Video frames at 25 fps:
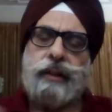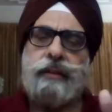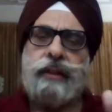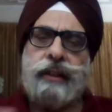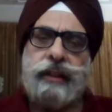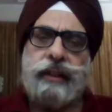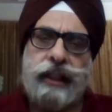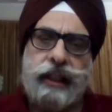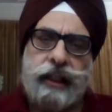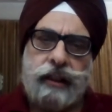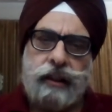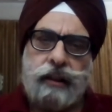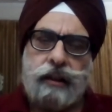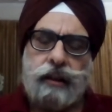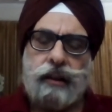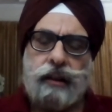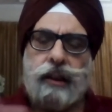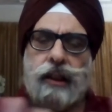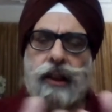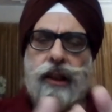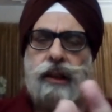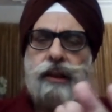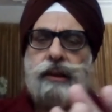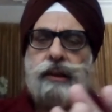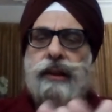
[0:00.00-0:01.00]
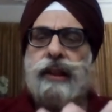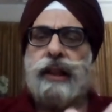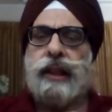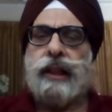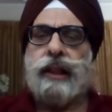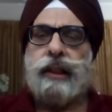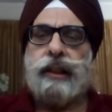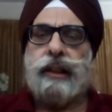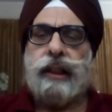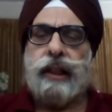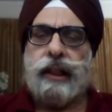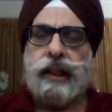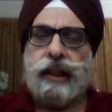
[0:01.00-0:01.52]
we read,
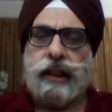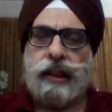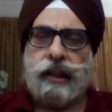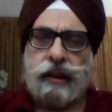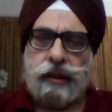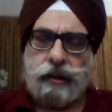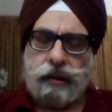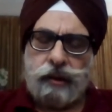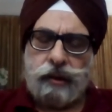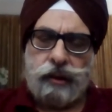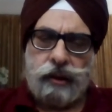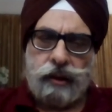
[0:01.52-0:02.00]
say, a